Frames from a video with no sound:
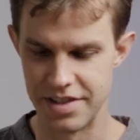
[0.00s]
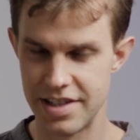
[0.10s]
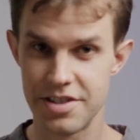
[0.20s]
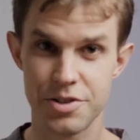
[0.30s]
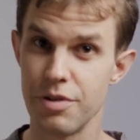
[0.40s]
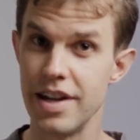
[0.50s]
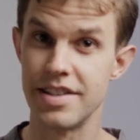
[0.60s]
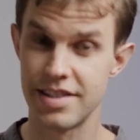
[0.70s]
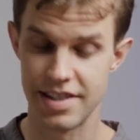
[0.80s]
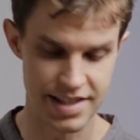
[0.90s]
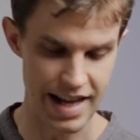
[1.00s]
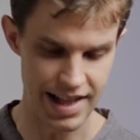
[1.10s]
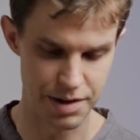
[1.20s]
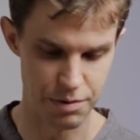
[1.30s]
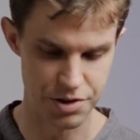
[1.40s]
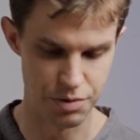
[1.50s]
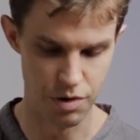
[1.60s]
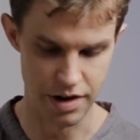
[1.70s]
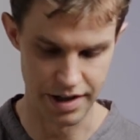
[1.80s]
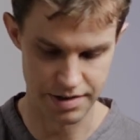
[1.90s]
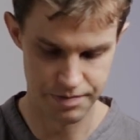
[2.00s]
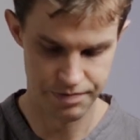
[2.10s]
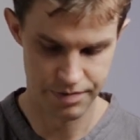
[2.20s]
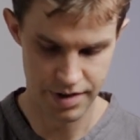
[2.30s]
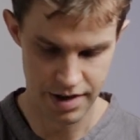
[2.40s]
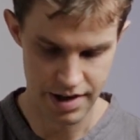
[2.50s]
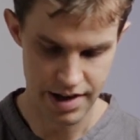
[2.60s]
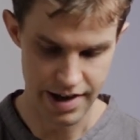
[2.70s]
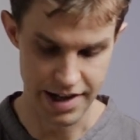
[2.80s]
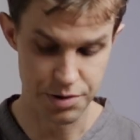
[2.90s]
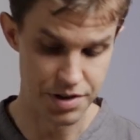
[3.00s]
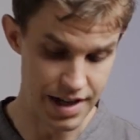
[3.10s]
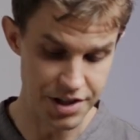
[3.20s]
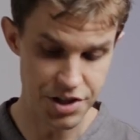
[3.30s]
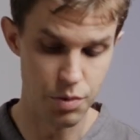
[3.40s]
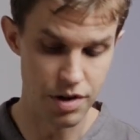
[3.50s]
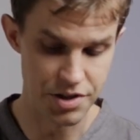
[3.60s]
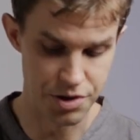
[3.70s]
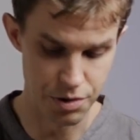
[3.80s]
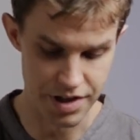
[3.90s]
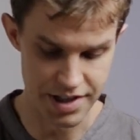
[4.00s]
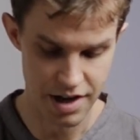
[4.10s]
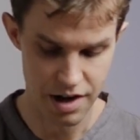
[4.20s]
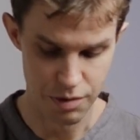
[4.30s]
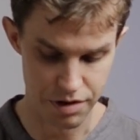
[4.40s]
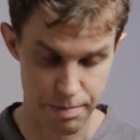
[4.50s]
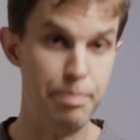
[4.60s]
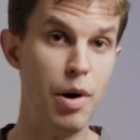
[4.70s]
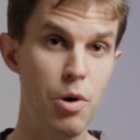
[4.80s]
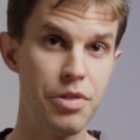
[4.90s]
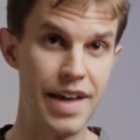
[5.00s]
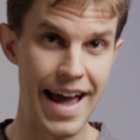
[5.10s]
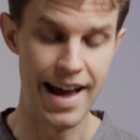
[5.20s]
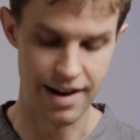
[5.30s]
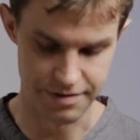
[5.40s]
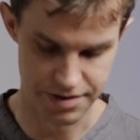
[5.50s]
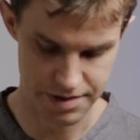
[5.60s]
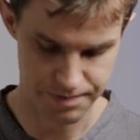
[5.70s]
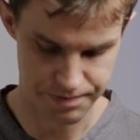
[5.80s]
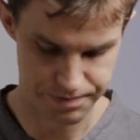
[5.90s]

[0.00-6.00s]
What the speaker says: This is great. This is exactly what you want. And so essentially you want to do this with both halves